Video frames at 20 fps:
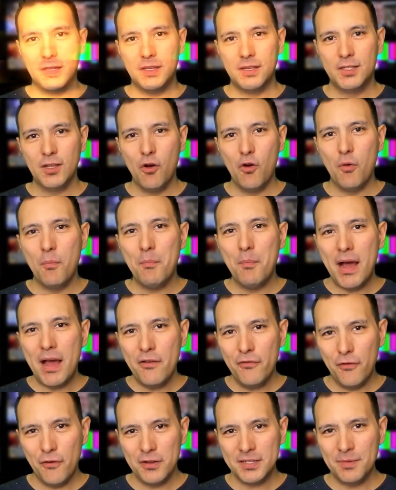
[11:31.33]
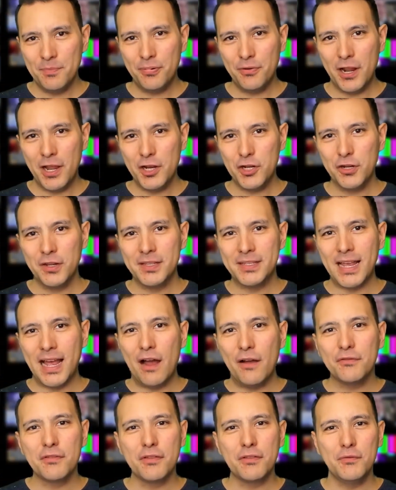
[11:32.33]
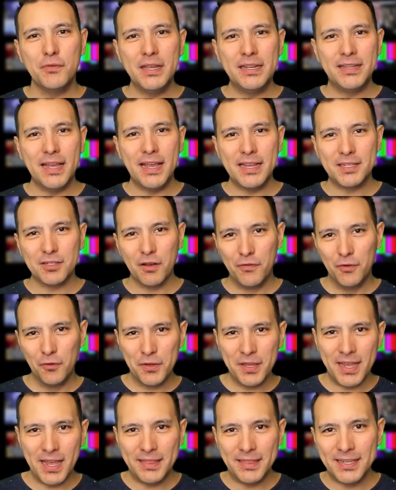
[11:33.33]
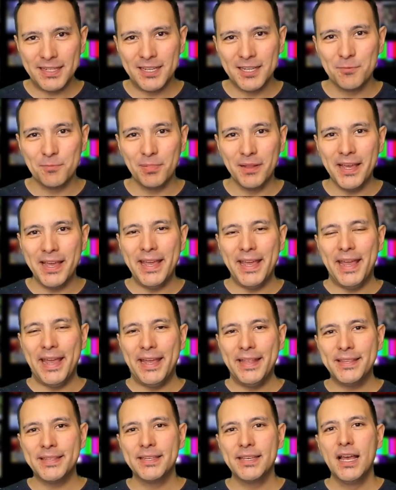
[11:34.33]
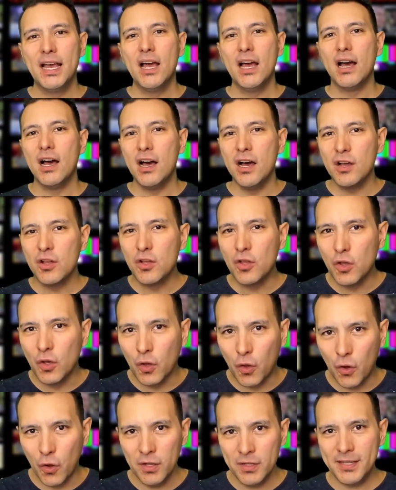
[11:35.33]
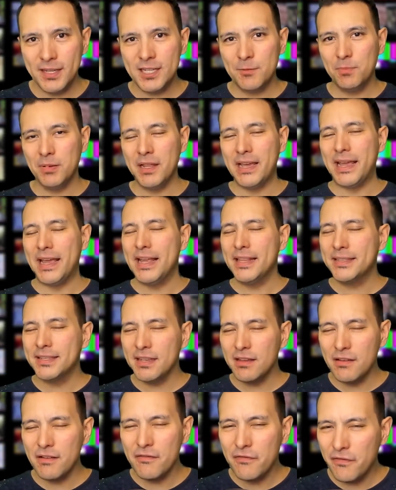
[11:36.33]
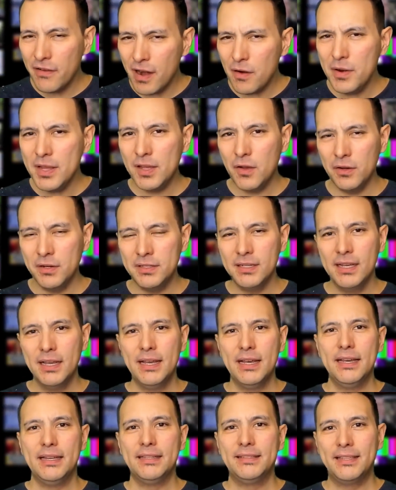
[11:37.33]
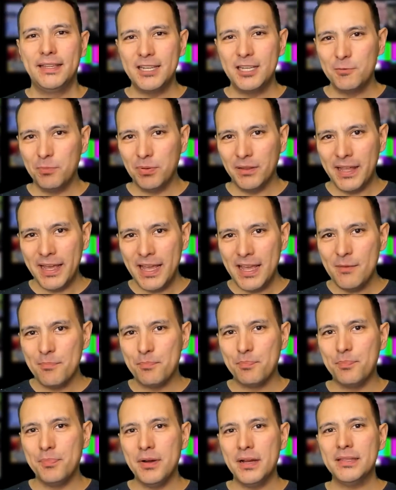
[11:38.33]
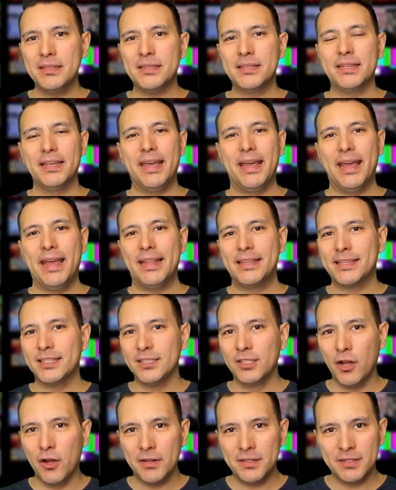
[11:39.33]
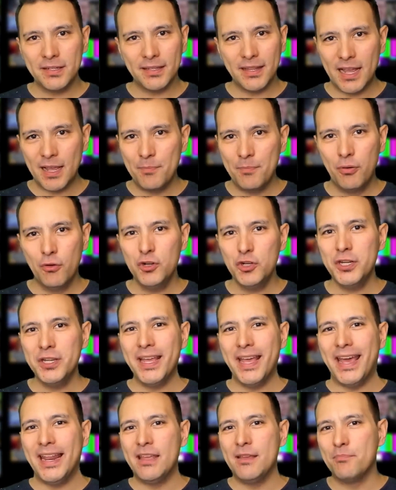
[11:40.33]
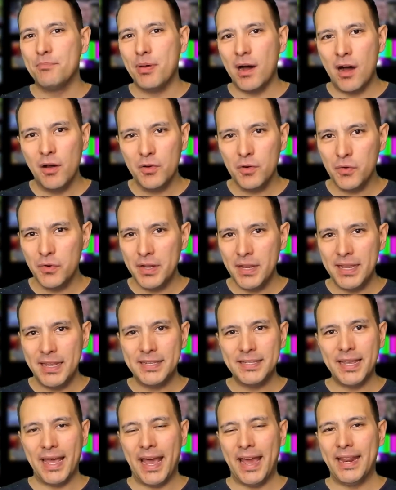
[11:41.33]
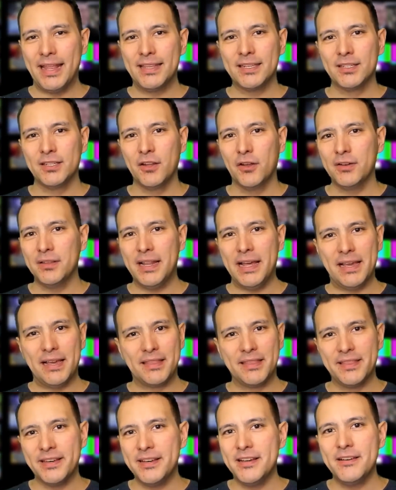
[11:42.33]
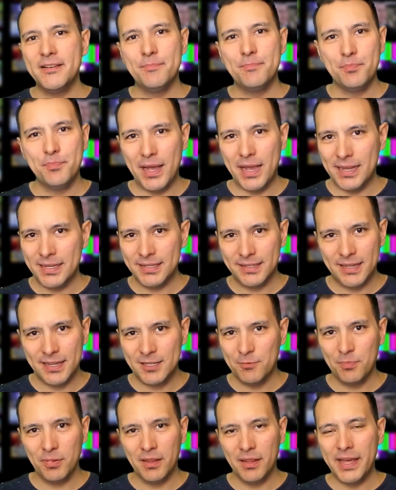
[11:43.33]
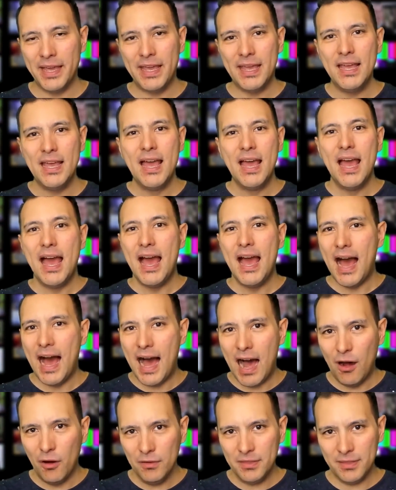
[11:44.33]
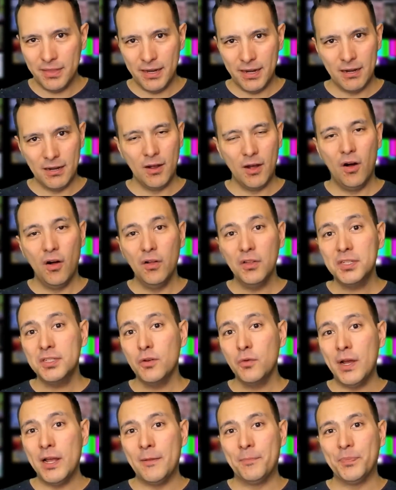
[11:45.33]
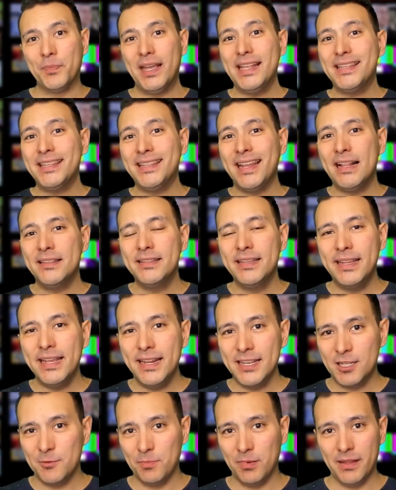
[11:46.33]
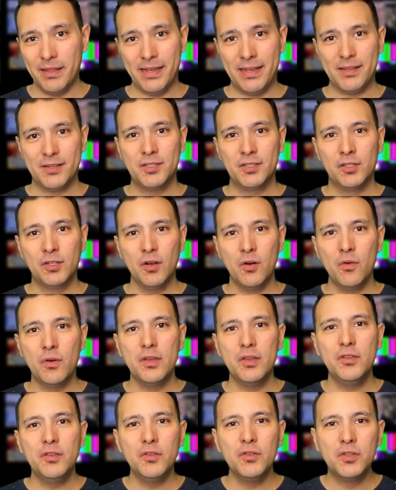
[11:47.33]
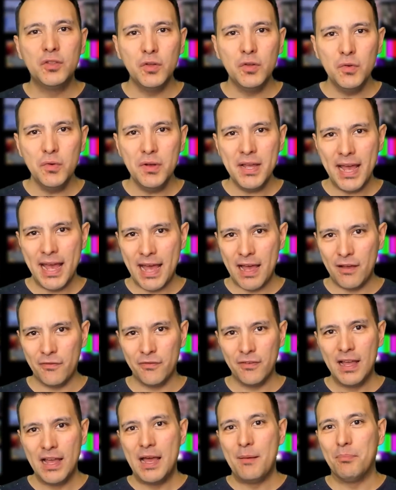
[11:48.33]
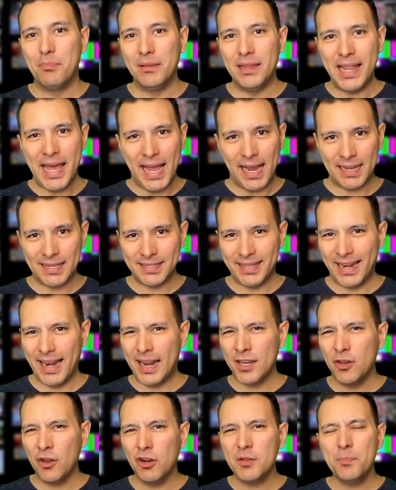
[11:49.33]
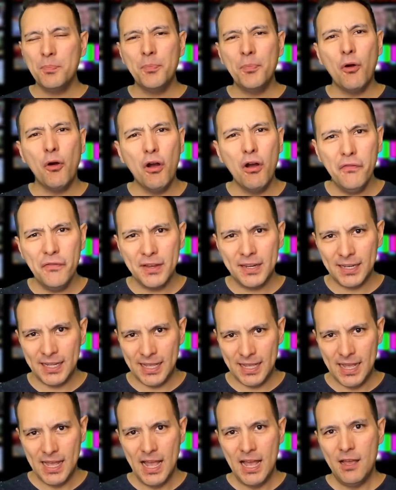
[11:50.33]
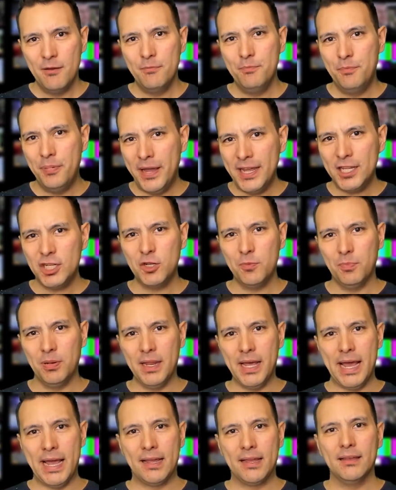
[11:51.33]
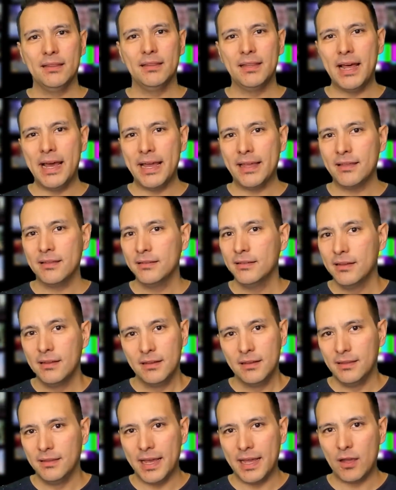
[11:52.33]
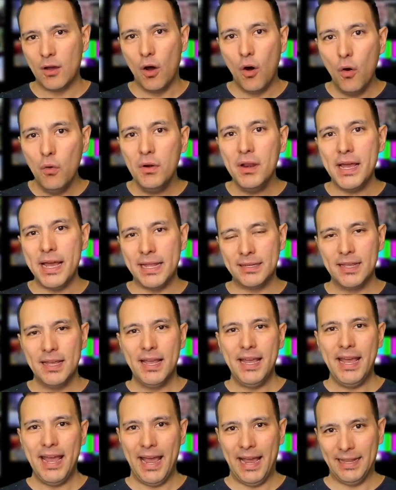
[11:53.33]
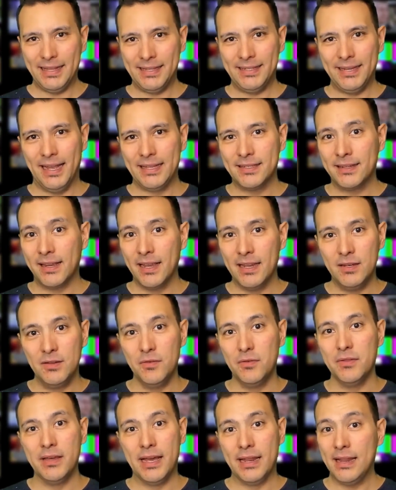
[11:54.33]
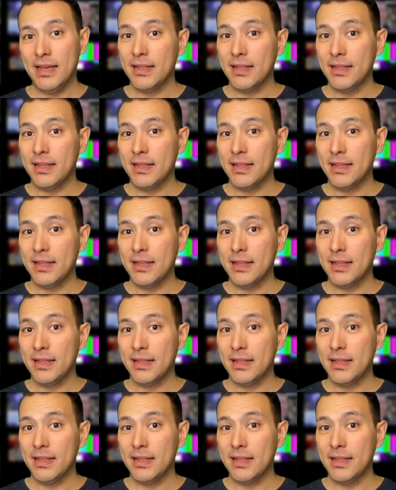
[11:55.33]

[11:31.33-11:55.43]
So my first impressions after 3 days of looking at this display, it's a good display. It's a very good display, but it's not like pushing any boundaries, and it's not like the best display out there. Also, well, it's an LCD display, so you do have blacks that are not perfectly pitch black like OLED headsets can do that.